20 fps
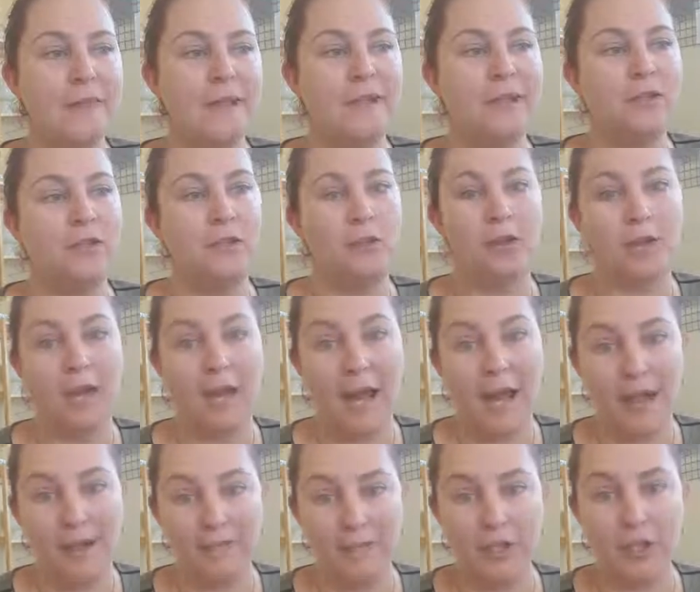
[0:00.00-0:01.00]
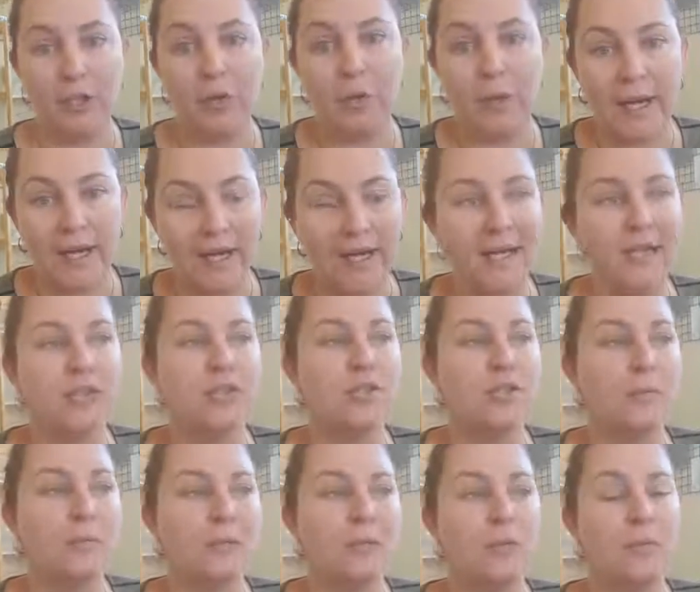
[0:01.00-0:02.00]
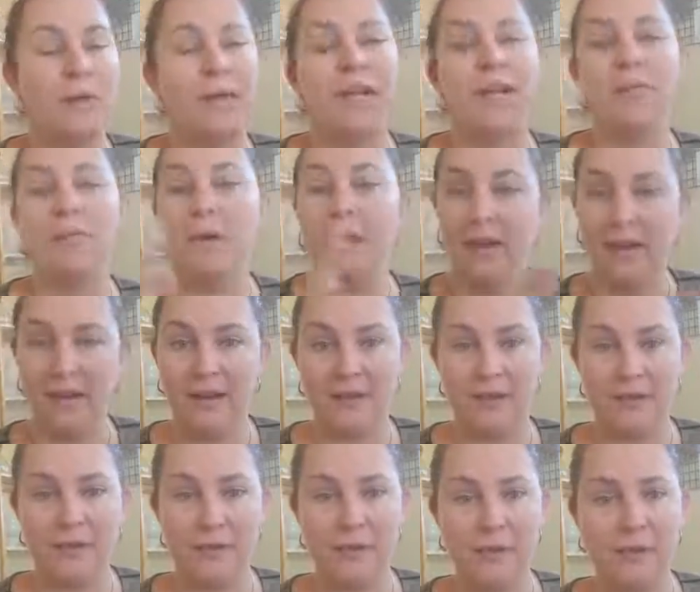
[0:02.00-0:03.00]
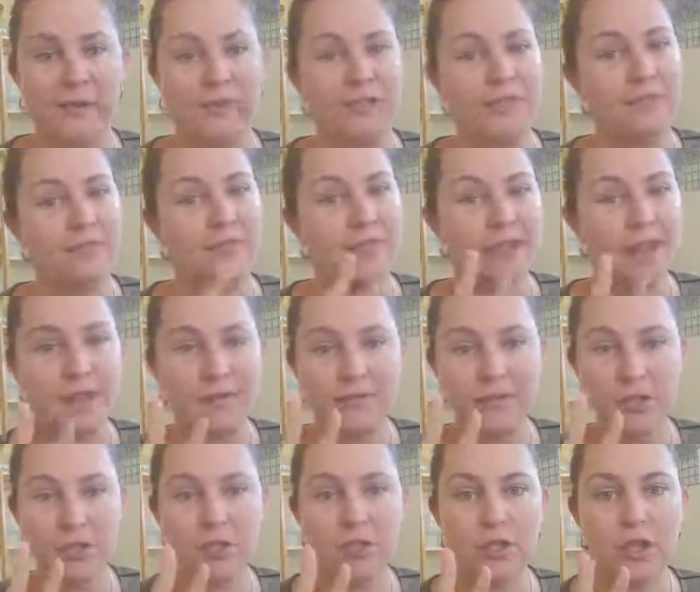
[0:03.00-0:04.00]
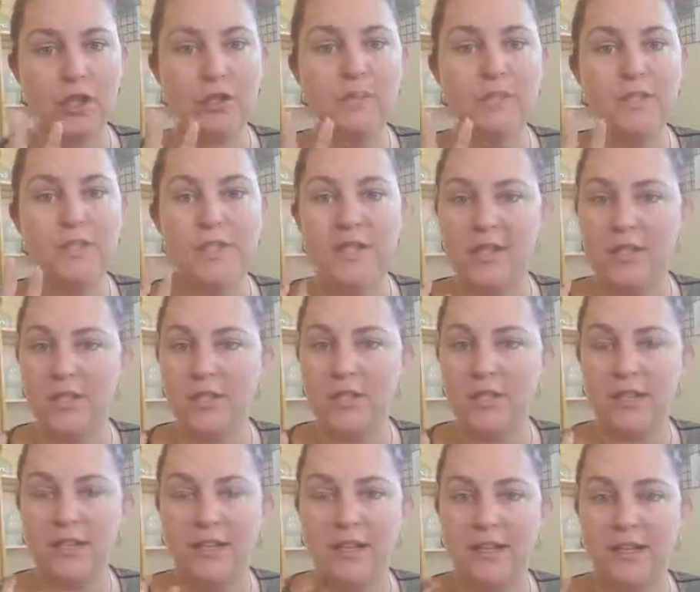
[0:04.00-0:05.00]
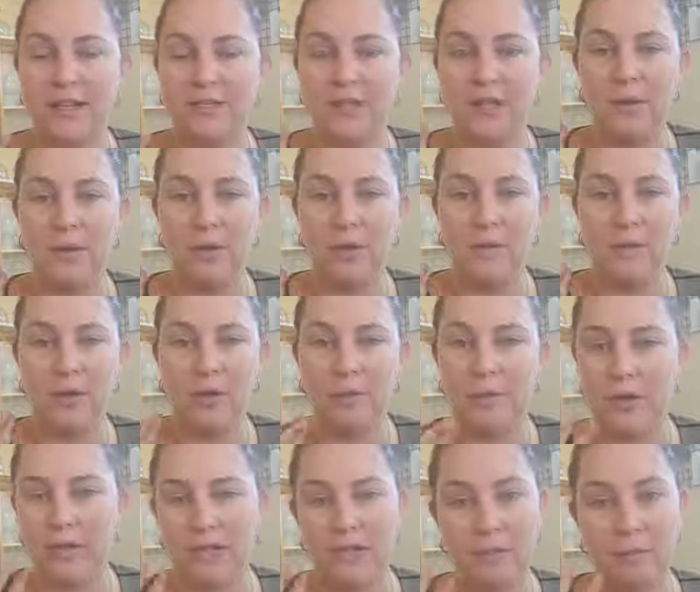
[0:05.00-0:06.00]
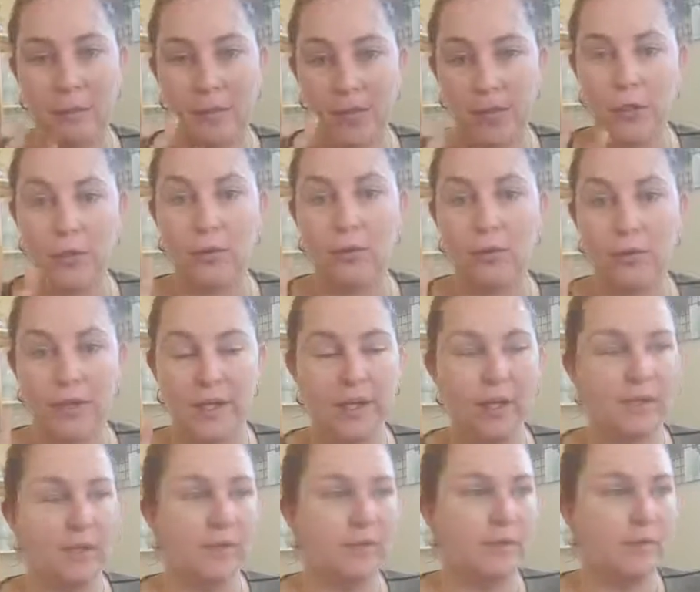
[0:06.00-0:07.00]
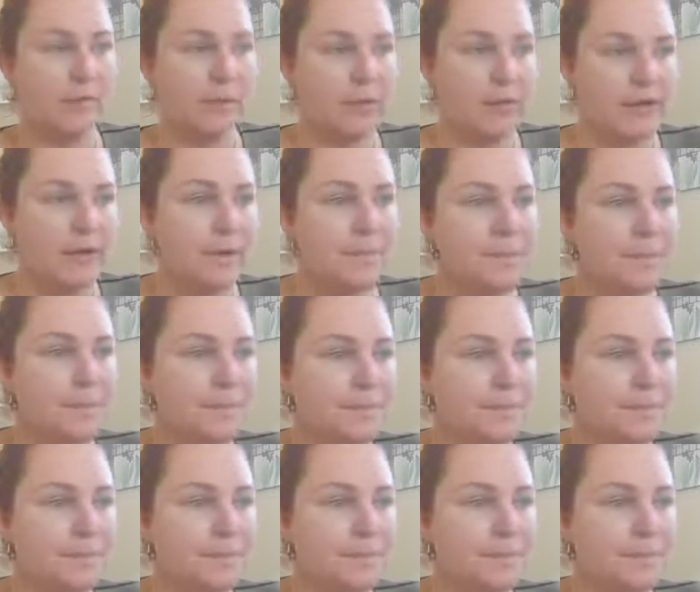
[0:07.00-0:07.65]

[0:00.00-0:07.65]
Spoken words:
been or have agreed to be nominated by another employer. So if they have 2 jobs, you need to see if they want to be nominated by you or the other employer.